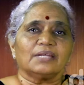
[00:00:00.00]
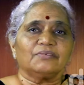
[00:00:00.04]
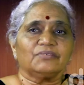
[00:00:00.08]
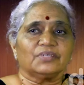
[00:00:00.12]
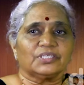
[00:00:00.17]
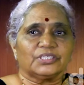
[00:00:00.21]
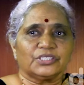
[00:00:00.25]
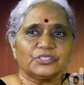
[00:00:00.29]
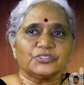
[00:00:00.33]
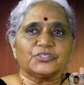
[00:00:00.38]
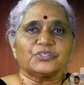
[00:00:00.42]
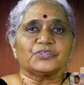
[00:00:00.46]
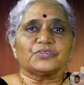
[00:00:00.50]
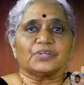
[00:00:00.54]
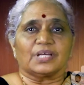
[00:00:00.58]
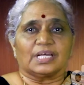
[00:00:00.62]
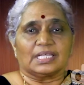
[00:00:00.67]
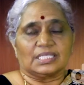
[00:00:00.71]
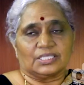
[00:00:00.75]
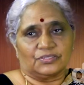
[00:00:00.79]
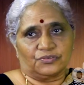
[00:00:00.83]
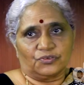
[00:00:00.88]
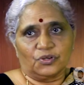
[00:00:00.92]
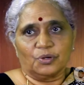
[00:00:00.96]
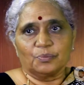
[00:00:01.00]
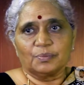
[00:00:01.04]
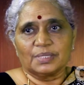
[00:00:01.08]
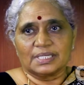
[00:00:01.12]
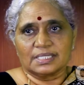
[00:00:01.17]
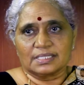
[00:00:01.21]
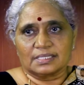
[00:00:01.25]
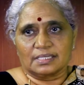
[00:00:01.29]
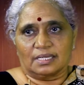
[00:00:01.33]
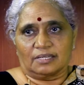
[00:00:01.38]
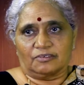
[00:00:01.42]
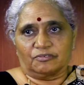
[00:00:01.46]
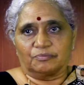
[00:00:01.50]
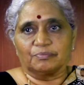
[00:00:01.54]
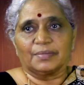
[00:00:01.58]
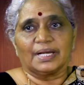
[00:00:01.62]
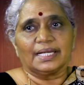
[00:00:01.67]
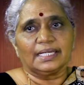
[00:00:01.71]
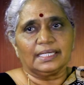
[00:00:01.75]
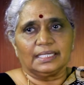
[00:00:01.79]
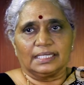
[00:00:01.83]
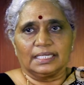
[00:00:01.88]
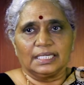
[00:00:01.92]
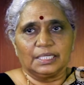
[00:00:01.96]
wanted to transform myself. My
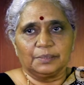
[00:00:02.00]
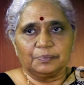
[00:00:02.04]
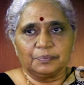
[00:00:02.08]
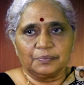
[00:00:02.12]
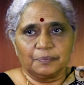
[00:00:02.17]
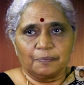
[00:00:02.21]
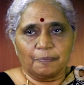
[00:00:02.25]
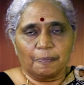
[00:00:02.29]
aim,